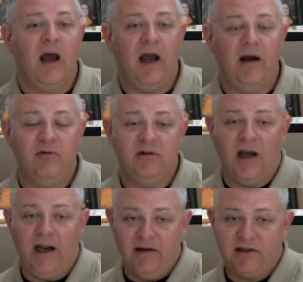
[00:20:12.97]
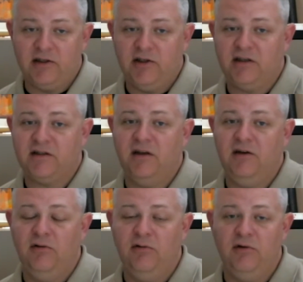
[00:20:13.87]
I would highly suggest that
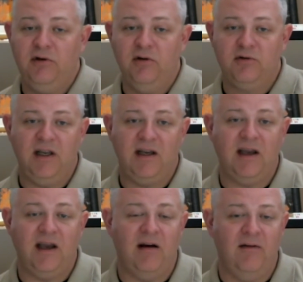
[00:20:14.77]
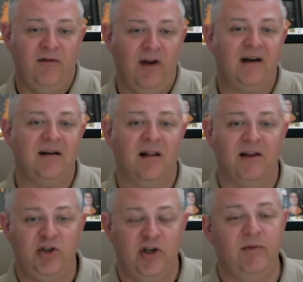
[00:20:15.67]
you seek out and vet a
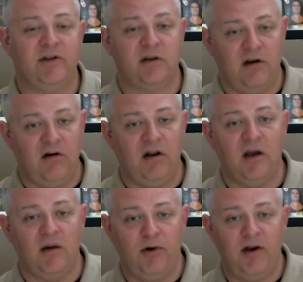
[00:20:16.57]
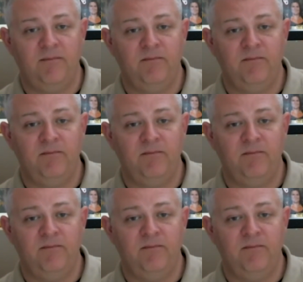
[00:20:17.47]
legitimate security company.